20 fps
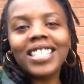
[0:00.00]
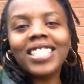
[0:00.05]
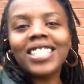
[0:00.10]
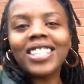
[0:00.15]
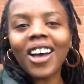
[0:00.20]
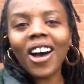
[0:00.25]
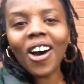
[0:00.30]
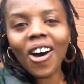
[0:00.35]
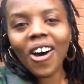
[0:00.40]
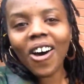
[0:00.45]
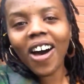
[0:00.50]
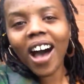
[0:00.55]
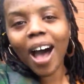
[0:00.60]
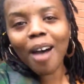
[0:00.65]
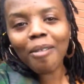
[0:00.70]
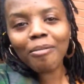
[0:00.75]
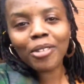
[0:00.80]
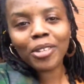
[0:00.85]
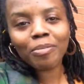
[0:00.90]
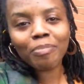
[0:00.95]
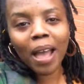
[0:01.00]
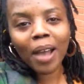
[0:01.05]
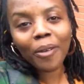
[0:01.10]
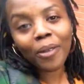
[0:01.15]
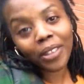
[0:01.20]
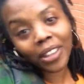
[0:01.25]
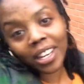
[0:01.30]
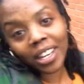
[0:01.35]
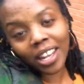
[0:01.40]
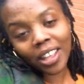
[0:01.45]
So I'm just back
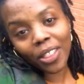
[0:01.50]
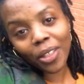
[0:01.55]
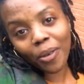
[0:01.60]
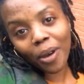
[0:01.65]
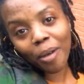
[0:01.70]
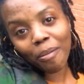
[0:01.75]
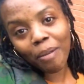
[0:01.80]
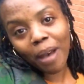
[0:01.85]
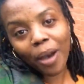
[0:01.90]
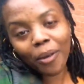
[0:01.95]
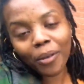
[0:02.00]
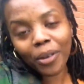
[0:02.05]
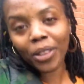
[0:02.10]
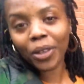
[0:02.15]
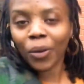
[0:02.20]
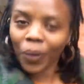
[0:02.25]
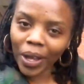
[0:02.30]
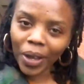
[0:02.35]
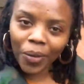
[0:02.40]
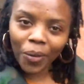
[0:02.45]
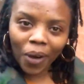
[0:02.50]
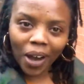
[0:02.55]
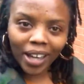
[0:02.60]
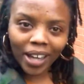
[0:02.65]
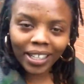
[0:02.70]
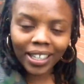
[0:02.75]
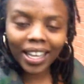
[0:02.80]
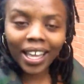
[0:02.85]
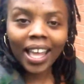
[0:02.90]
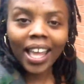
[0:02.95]
with another one, back with a quick
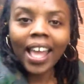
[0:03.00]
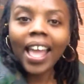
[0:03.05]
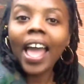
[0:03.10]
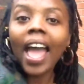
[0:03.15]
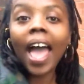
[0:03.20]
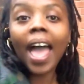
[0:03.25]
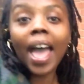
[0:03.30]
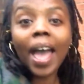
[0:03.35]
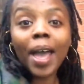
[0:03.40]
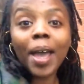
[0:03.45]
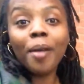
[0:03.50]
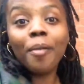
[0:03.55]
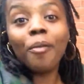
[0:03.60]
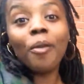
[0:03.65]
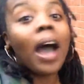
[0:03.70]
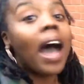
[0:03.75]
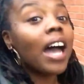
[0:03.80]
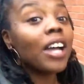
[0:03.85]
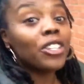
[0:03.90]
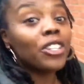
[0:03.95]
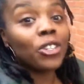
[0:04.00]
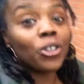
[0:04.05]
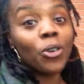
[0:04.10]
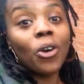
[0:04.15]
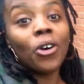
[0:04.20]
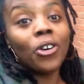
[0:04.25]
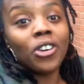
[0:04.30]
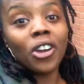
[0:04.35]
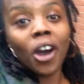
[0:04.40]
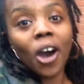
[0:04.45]
one. As you
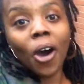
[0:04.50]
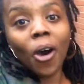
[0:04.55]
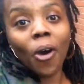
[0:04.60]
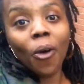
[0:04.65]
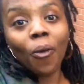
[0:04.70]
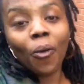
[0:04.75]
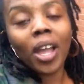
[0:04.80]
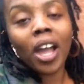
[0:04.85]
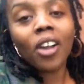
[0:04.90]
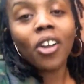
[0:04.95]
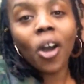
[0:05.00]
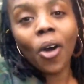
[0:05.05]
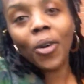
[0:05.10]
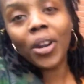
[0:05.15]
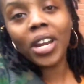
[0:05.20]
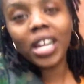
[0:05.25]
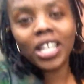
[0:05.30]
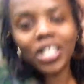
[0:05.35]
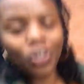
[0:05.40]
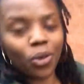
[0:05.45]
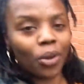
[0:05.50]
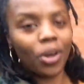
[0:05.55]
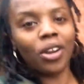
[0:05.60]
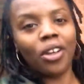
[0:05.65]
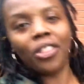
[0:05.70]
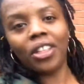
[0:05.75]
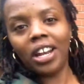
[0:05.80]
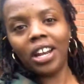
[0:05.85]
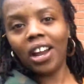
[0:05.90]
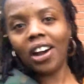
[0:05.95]
all know, we are going into
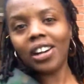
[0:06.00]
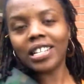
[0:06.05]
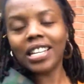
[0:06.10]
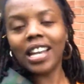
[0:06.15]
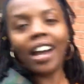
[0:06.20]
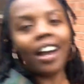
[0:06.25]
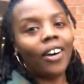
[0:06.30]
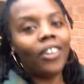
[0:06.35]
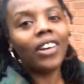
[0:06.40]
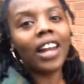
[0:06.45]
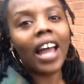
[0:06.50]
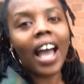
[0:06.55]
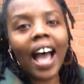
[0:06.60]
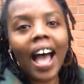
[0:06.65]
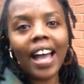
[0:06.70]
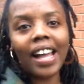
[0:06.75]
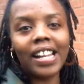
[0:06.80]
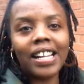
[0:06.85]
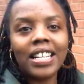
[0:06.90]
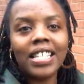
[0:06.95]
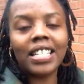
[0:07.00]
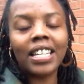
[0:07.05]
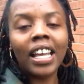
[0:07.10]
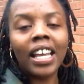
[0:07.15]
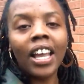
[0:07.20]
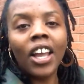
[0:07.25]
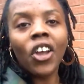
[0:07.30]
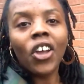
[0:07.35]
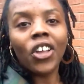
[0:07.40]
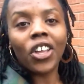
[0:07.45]
another lockdown, and
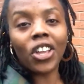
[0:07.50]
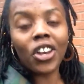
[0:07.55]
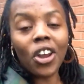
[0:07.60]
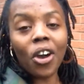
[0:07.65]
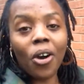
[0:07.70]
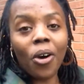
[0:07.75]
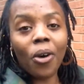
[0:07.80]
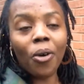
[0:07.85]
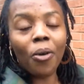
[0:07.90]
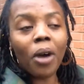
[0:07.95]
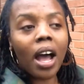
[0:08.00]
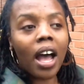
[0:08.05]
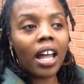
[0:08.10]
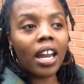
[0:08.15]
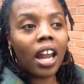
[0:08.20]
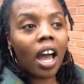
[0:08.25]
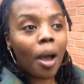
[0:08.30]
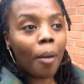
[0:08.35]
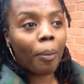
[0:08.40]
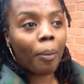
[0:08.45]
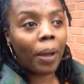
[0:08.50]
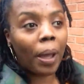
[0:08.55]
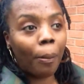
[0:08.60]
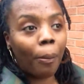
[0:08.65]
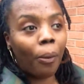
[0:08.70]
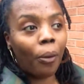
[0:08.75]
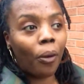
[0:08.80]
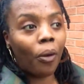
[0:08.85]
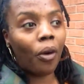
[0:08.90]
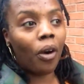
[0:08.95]
you know, a lot of
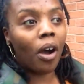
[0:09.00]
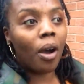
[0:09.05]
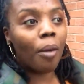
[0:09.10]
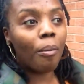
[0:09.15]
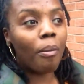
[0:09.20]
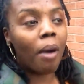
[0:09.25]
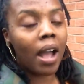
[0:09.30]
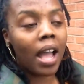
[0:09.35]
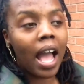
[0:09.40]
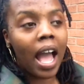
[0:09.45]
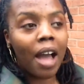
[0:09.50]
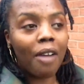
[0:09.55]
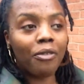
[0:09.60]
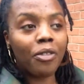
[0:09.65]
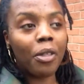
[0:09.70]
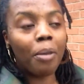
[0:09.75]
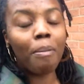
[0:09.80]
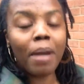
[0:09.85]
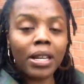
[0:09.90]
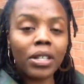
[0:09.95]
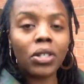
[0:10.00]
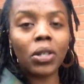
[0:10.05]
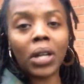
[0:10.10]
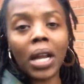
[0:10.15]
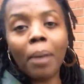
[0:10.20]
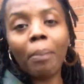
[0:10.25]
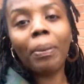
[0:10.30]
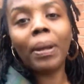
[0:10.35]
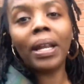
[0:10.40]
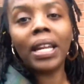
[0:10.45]
people might have the mental
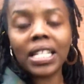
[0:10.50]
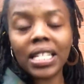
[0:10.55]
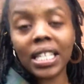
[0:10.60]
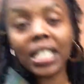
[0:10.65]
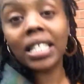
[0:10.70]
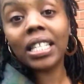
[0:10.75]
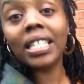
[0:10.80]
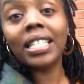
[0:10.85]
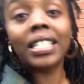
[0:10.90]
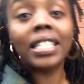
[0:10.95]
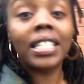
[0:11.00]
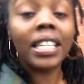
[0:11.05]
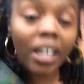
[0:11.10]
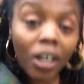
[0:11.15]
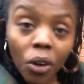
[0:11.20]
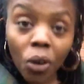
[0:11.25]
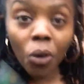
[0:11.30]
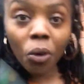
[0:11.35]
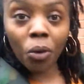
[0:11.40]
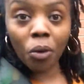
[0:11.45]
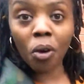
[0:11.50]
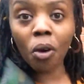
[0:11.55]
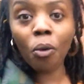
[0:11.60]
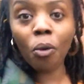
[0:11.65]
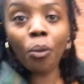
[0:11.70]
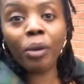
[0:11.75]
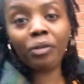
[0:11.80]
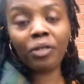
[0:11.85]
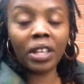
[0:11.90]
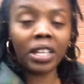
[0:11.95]
ability to deal
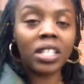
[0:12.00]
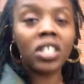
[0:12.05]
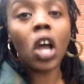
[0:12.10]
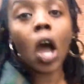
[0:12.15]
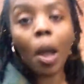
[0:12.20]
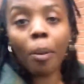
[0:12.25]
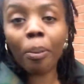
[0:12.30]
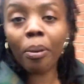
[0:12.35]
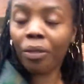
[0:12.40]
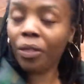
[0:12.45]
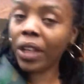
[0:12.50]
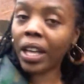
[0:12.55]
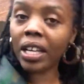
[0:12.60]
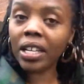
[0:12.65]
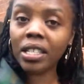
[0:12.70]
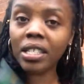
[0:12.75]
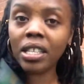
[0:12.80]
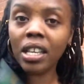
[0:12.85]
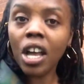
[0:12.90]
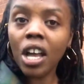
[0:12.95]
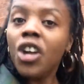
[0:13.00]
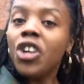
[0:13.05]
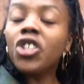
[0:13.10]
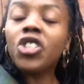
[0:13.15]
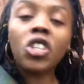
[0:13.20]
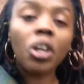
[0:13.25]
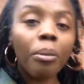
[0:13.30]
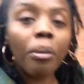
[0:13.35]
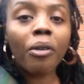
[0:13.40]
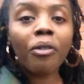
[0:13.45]
with these type of things.
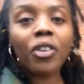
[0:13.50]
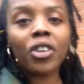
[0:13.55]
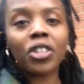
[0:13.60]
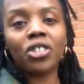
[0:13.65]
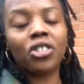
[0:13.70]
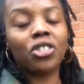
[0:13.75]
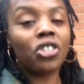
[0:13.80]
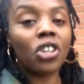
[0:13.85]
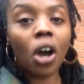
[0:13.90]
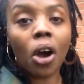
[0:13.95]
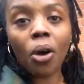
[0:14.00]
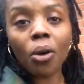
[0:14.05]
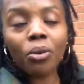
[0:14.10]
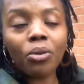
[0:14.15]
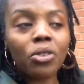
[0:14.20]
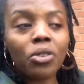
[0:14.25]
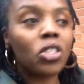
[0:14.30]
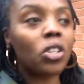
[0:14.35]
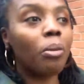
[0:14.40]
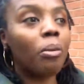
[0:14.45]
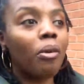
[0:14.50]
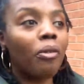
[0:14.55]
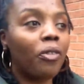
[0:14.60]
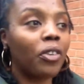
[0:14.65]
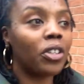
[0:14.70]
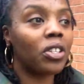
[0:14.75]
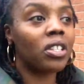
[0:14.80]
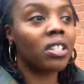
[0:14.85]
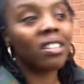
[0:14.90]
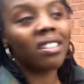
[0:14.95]
Some of us don't. Some of
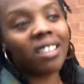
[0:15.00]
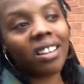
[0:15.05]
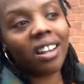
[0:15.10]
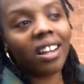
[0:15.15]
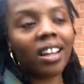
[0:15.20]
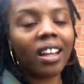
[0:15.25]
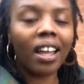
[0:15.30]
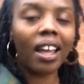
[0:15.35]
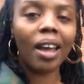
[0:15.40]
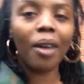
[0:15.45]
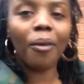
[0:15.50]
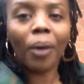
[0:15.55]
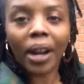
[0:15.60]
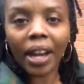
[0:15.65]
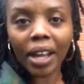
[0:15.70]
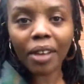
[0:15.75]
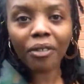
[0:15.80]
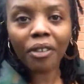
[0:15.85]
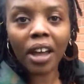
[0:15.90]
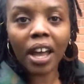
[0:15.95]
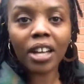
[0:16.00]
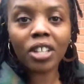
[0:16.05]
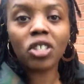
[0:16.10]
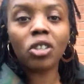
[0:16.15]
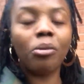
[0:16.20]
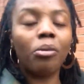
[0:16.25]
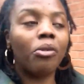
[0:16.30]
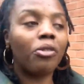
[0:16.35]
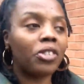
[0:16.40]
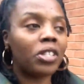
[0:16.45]
us, yeah, whatever.
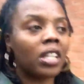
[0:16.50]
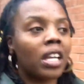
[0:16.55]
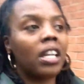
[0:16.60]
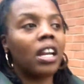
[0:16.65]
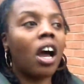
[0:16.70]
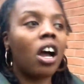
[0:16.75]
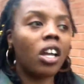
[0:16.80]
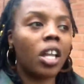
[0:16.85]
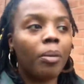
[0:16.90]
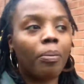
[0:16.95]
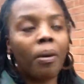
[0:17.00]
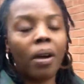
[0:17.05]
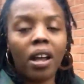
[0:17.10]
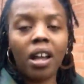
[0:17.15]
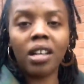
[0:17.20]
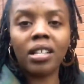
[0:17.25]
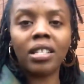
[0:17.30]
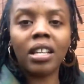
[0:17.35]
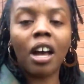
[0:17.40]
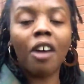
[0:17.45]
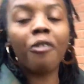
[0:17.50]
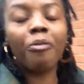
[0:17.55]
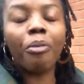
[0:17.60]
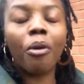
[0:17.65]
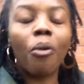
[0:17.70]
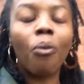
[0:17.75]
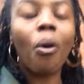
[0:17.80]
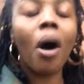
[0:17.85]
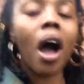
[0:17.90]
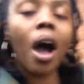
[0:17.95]
Some of us can occupy ourselves.
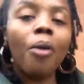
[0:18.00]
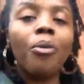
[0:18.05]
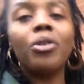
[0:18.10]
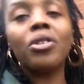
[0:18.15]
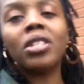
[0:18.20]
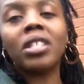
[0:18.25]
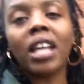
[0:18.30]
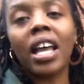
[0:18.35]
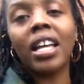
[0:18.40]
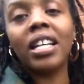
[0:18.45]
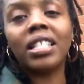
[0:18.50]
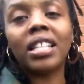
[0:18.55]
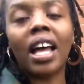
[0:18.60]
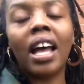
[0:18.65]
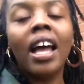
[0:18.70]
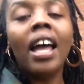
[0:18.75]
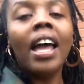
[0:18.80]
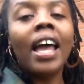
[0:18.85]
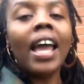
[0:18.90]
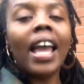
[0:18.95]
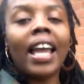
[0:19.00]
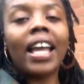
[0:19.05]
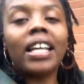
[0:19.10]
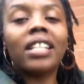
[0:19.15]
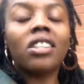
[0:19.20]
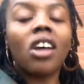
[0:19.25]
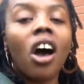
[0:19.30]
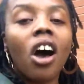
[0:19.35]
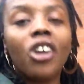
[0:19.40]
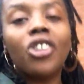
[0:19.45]
But what I would say is that
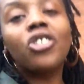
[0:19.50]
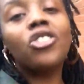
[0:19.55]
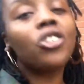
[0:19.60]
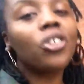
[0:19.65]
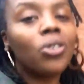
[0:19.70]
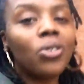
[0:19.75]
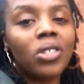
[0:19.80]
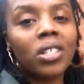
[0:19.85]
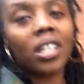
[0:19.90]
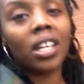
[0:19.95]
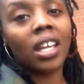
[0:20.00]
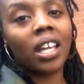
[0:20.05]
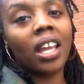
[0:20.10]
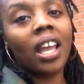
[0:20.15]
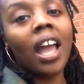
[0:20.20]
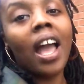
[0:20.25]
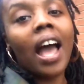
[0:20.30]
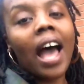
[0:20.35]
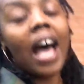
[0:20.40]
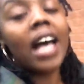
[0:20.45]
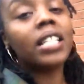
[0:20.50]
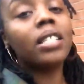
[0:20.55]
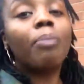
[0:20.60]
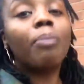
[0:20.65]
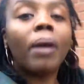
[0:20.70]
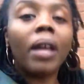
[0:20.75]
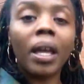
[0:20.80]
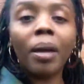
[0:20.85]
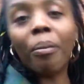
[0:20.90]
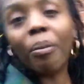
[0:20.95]
it's our duty as
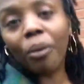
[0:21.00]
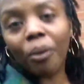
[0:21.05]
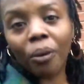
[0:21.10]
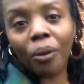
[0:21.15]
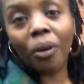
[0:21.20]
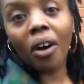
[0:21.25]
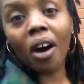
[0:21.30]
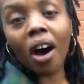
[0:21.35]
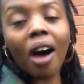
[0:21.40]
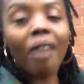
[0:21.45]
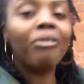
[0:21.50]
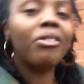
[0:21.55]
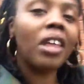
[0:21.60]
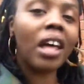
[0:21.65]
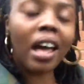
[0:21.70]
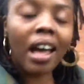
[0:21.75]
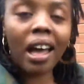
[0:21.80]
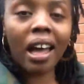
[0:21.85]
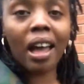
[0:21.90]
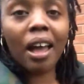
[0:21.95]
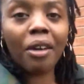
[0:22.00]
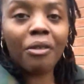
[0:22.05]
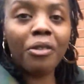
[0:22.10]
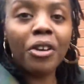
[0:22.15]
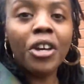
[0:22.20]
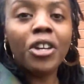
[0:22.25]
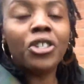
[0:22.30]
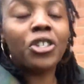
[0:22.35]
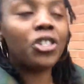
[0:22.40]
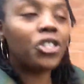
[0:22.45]
people of the earth
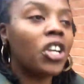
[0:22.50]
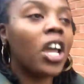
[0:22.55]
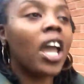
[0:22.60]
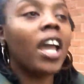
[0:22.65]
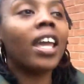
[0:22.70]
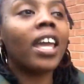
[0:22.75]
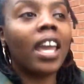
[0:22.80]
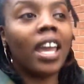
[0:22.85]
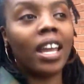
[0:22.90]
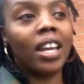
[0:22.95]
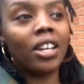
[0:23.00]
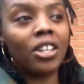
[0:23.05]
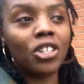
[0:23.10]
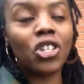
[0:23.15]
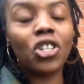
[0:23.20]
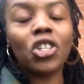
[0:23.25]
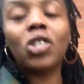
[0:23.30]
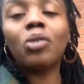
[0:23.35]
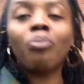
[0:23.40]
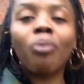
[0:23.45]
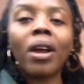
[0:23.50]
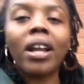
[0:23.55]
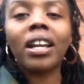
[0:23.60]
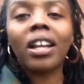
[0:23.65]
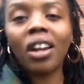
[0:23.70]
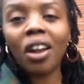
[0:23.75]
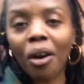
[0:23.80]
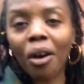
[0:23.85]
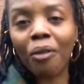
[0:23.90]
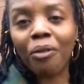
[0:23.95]
to check in, to
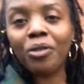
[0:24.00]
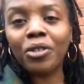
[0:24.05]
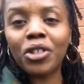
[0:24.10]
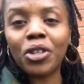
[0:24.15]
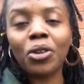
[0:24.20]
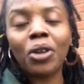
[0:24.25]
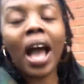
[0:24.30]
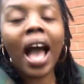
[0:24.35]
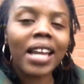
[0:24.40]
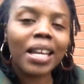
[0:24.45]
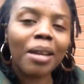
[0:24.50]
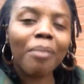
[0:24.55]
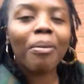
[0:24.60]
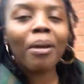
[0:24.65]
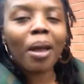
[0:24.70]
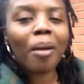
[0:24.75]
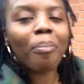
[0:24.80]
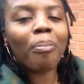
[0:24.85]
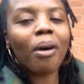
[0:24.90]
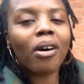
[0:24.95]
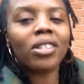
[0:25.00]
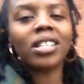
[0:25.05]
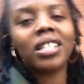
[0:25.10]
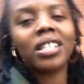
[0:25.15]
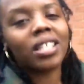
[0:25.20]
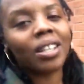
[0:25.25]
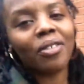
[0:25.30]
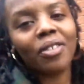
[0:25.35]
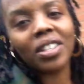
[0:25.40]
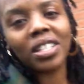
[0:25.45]
spread love, to add a bit of
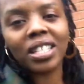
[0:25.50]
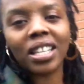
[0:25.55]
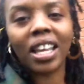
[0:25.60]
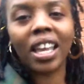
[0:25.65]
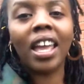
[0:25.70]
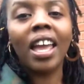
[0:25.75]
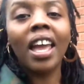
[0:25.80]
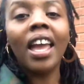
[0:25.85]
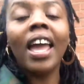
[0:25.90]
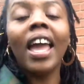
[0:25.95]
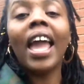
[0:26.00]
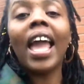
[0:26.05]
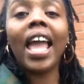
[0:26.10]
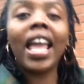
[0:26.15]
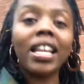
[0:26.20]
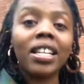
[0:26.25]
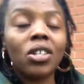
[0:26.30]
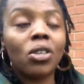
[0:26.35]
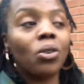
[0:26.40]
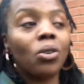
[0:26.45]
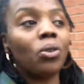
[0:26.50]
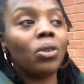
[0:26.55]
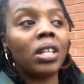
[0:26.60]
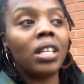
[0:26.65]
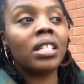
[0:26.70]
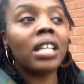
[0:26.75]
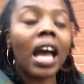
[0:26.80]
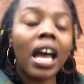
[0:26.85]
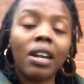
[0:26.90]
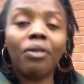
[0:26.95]
positivity into
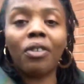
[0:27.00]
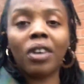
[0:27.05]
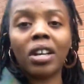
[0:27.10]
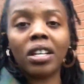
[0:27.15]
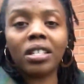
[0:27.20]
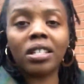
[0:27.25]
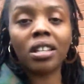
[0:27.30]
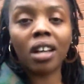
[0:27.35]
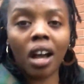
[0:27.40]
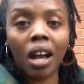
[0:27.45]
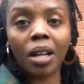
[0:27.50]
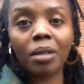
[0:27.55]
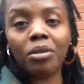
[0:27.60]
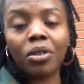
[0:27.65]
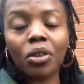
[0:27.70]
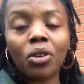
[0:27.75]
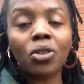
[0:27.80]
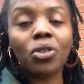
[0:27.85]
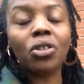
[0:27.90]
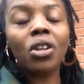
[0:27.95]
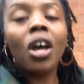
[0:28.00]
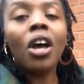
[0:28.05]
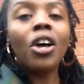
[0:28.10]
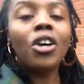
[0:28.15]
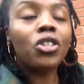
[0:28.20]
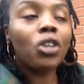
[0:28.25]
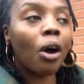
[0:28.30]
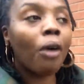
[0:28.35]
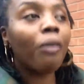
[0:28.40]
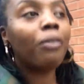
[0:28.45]
these adverse times, because
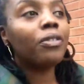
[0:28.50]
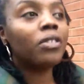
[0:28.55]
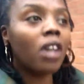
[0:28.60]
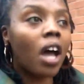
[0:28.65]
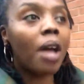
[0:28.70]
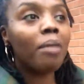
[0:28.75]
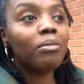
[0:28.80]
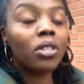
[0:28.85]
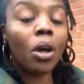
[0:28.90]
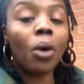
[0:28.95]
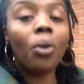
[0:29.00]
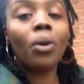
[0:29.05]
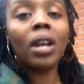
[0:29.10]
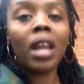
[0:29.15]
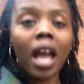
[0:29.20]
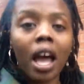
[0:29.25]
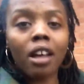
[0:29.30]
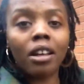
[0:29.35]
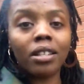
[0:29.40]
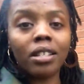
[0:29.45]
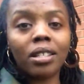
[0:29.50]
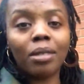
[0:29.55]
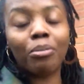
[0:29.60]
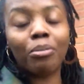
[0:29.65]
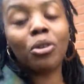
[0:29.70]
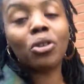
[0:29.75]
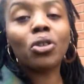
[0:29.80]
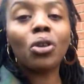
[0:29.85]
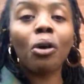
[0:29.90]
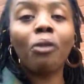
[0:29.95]
tough times don't last,
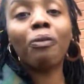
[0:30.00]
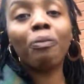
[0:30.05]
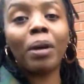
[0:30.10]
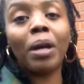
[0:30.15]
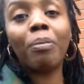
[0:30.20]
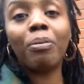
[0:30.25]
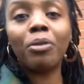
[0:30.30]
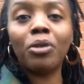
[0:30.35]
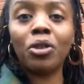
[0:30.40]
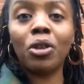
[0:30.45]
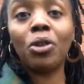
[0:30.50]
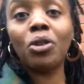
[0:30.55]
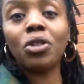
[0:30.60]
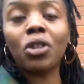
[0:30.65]
but tough people do.